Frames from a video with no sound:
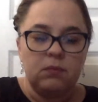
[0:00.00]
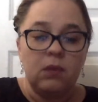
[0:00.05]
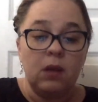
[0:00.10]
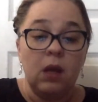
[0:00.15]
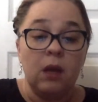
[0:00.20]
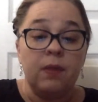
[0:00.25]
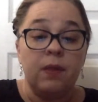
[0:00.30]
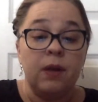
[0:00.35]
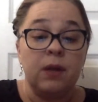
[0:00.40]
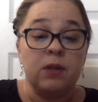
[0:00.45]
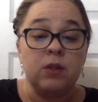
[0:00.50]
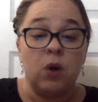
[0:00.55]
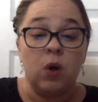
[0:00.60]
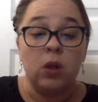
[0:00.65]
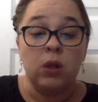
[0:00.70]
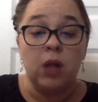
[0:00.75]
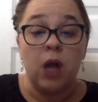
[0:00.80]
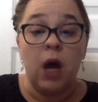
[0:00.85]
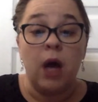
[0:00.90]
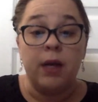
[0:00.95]
There's a
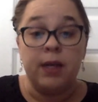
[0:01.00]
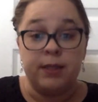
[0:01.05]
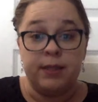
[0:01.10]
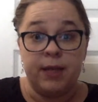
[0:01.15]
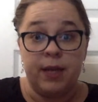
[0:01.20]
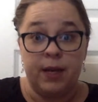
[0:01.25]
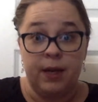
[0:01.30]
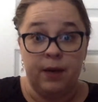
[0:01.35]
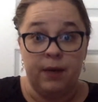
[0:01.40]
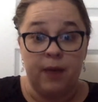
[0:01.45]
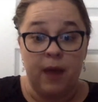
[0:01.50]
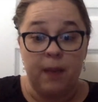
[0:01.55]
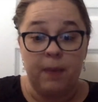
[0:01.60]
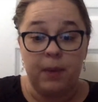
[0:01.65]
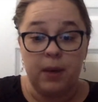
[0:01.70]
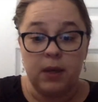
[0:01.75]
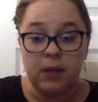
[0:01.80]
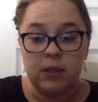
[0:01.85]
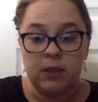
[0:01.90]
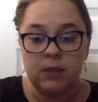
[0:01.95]
lot of setting on that
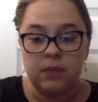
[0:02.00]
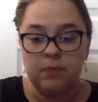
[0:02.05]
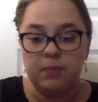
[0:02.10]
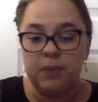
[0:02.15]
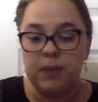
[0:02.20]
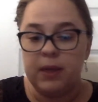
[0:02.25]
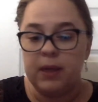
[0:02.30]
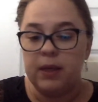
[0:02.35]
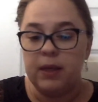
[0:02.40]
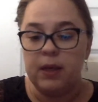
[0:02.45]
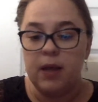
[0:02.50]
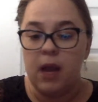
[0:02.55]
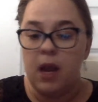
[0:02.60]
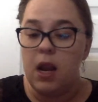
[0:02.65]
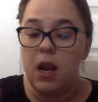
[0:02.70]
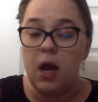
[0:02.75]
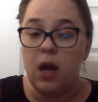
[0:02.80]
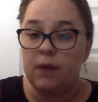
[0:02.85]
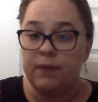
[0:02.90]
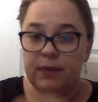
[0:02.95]
bus, but
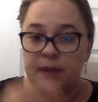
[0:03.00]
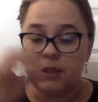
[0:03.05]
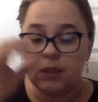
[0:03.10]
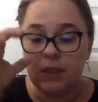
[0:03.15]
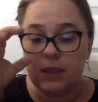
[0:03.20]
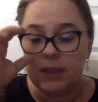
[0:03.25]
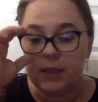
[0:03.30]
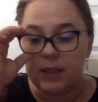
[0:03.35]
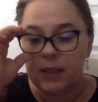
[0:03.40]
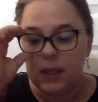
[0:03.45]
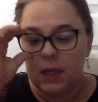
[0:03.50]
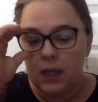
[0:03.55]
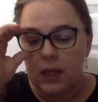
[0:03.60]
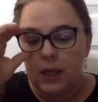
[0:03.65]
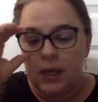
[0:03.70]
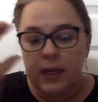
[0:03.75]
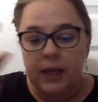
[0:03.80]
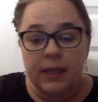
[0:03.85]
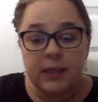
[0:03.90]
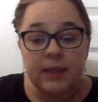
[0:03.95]
none of it's good.
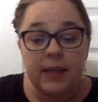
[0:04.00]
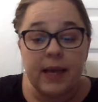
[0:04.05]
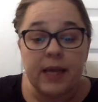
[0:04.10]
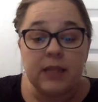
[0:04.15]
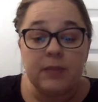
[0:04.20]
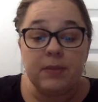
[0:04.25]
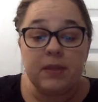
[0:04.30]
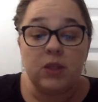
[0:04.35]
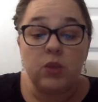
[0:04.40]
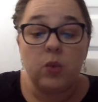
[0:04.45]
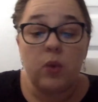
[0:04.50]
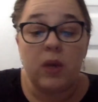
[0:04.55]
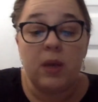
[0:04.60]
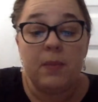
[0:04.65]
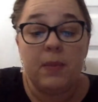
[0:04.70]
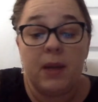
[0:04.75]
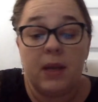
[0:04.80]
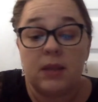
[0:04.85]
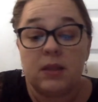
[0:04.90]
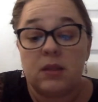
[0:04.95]
It takes me 20
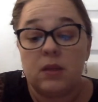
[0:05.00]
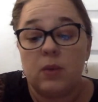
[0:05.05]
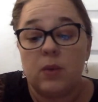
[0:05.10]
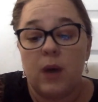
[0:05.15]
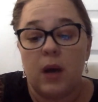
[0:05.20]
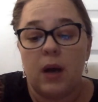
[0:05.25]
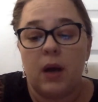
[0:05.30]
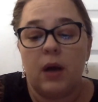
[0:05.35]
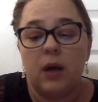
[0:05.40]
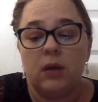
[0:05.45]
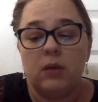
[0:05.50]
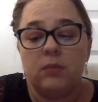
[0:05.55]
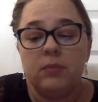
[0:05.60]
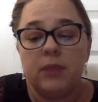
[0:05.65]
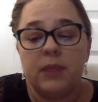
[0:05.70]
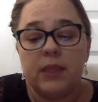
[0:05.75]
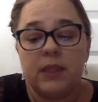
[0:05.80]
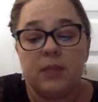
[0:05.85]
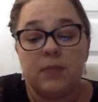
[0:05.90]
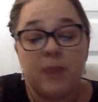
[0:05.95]
minutes to walk home,
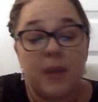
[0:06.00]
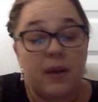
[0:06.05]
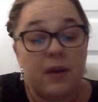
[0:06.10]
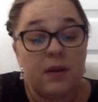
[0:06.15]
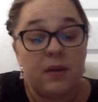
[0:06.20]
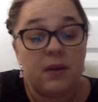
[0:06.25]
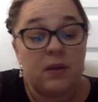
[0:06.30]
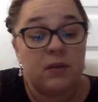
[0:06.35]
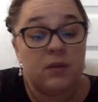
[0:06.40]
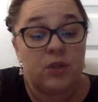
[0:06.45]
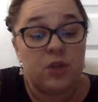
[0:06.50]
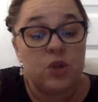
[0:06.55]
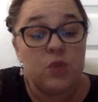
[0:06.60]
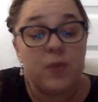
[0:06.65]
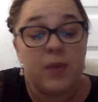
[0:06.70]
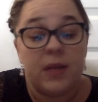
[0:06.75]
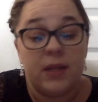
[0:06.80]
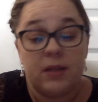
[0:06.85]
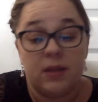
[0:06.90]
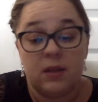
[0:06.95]
but it's better than 2
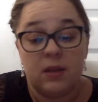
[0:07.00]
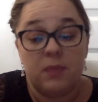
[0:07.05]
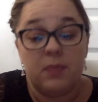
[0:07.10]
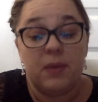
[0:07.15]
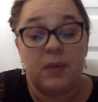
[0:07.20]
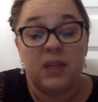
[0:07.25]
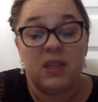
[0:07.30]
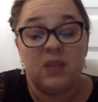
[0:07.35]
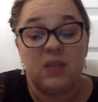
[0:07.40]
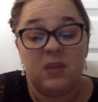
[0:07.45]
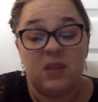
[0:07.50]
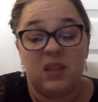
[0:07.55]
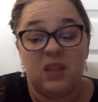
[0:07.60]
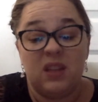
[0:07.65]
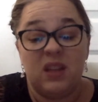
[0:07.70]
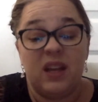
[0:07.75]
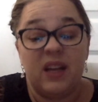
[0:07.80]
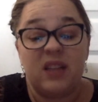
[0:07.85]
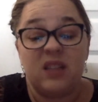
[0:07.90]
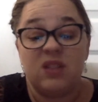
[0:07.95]
minutes on the bus with the
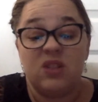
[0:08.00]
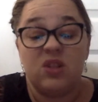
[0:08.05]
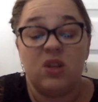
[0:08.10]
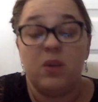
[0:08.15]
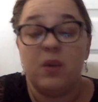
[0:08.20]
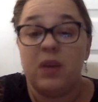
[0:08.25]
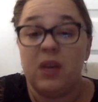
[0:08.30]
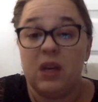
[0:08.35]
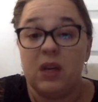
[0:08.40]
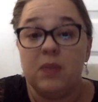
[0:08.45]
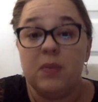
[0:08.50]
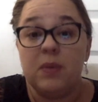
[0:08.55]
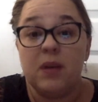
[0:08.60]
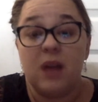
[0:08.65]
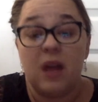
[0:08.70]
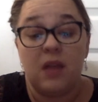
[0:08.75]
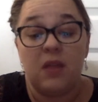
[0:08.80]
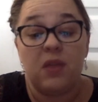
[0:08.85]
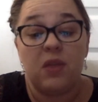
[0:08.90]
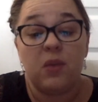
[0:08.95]
likes of Joey Gilbert
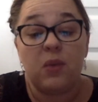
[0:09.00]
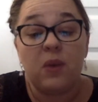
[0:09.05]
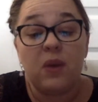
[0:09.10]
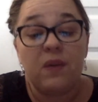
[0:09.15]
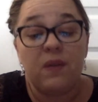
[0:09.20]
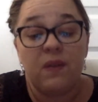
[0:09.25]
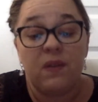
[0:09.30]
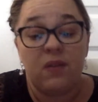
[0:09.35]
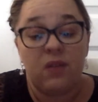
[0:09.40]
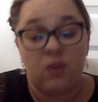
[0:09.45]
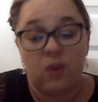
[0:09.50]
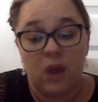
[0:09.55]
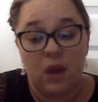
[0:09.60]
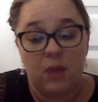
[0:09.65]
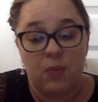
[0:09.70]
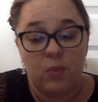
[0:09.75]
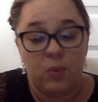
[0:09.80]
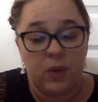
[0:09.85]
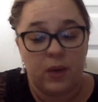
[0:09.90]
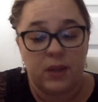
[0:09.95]
and 3
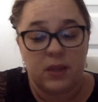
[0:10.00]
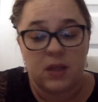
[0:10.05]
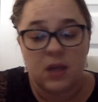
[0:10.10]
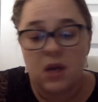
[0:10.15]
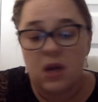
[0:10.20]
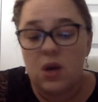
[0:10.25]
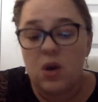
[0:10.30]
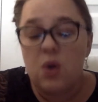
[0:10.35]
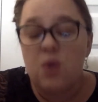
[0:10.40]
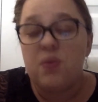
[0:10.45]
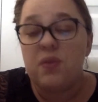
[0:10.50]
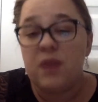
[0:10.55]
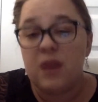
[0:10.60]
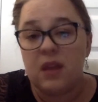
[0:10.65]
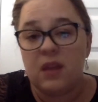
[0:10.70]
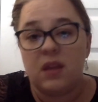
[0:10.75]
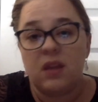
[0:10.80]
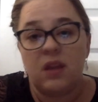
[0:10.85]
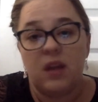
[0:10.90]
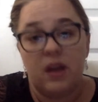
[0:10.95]
fifth-grade boys who think
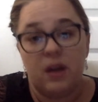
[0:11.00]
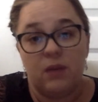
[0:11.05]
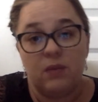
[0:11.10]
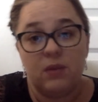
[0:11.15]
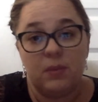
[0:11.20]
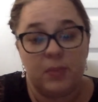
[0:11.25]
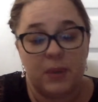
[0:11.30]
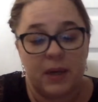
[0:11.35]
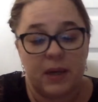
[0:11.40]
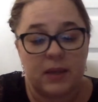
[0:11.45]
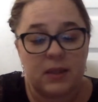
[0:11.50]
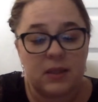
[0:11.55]
that they own the bus.